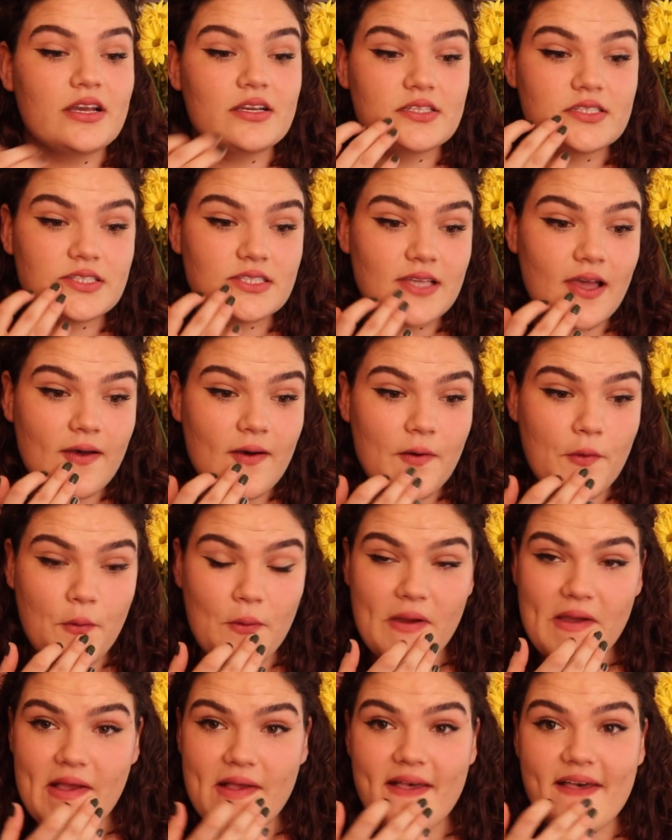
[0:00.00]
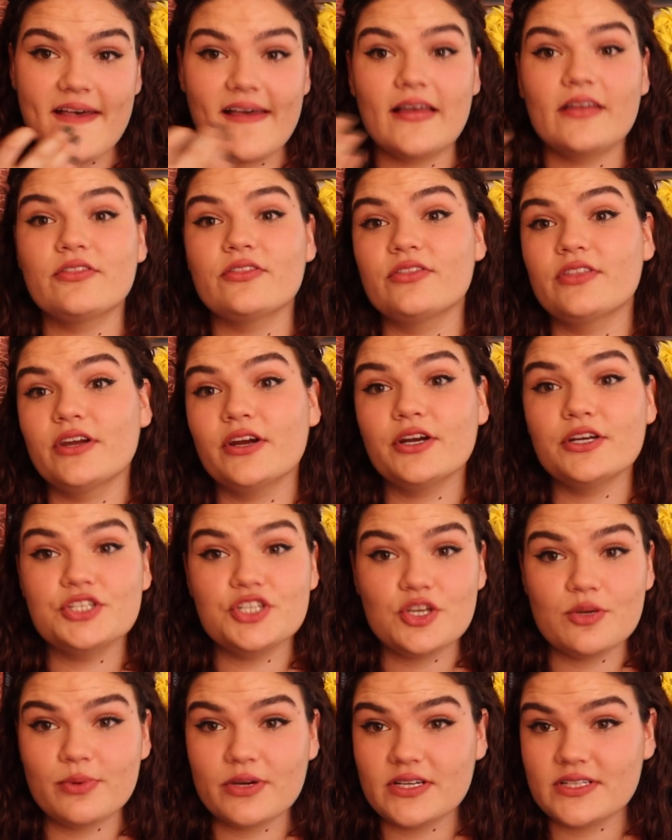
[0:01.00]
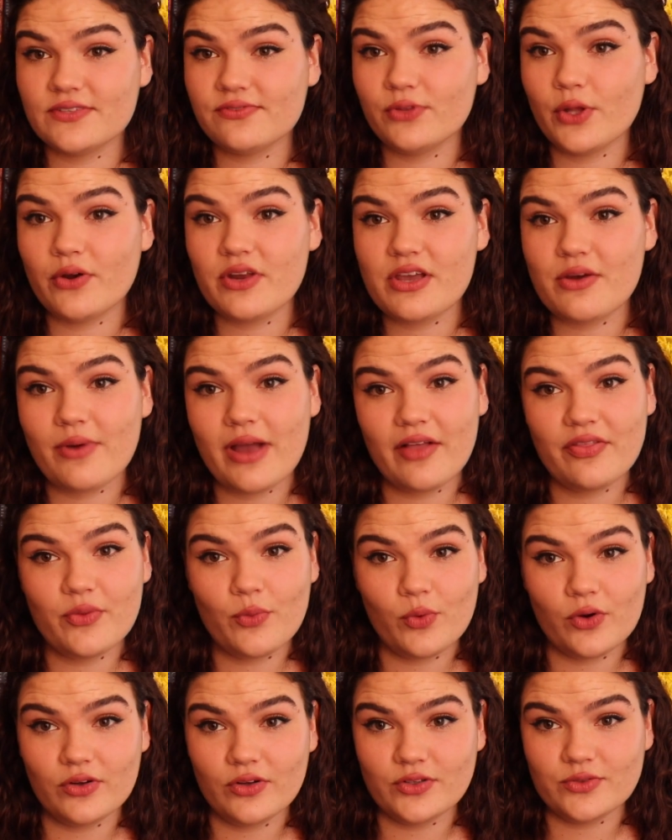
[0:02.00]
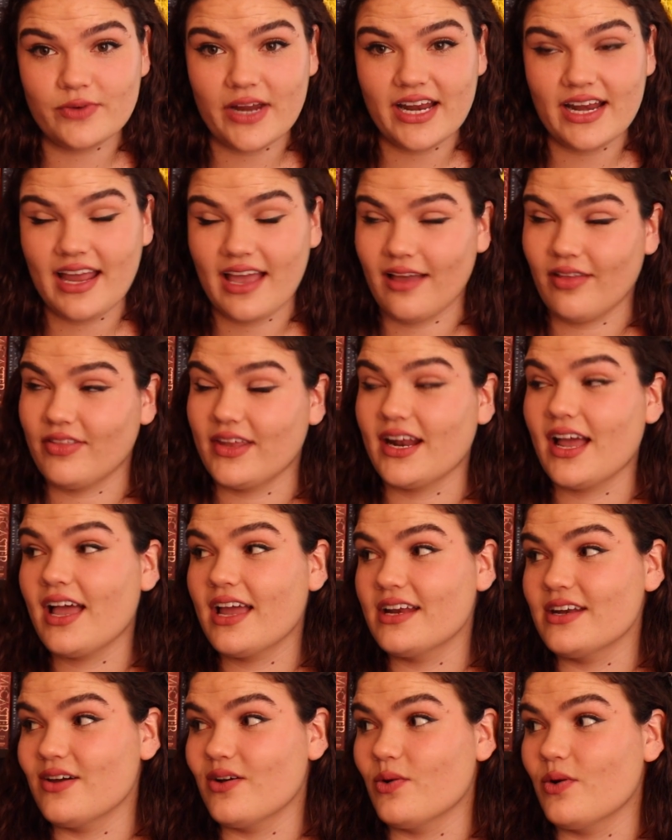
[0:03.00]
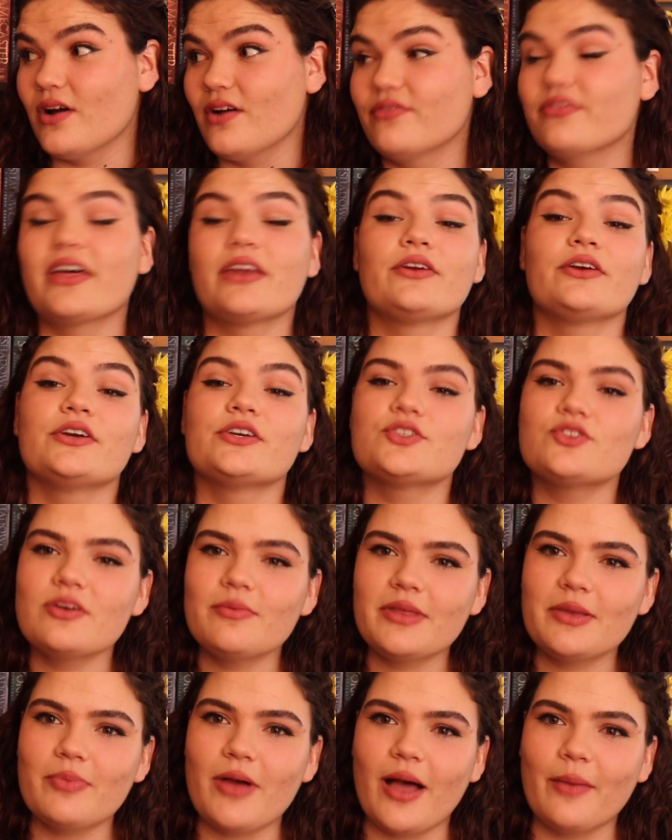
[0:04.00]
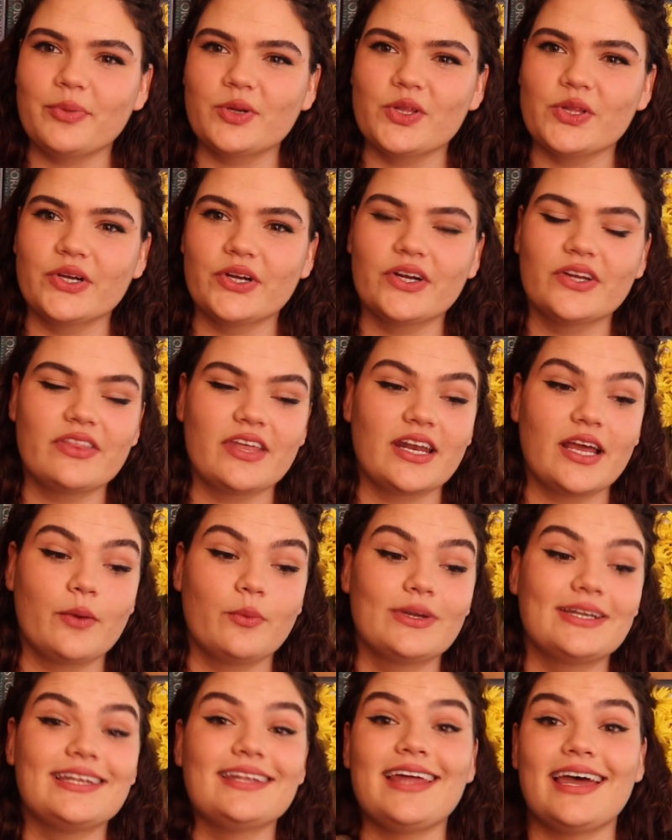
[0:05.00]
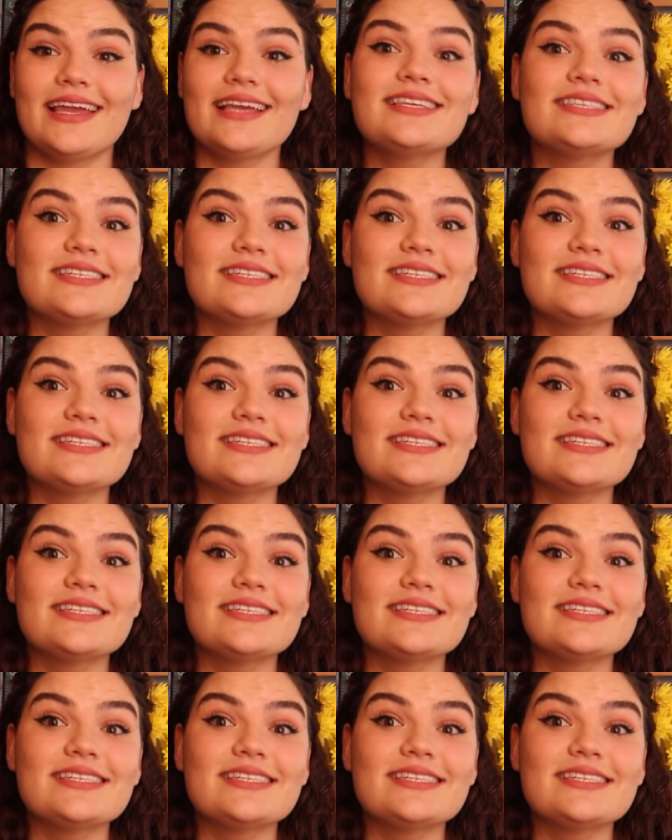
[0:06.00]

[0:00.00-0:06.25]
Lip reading: So there are 2 books floating around the world right now that I know of that are extremely popular that I would like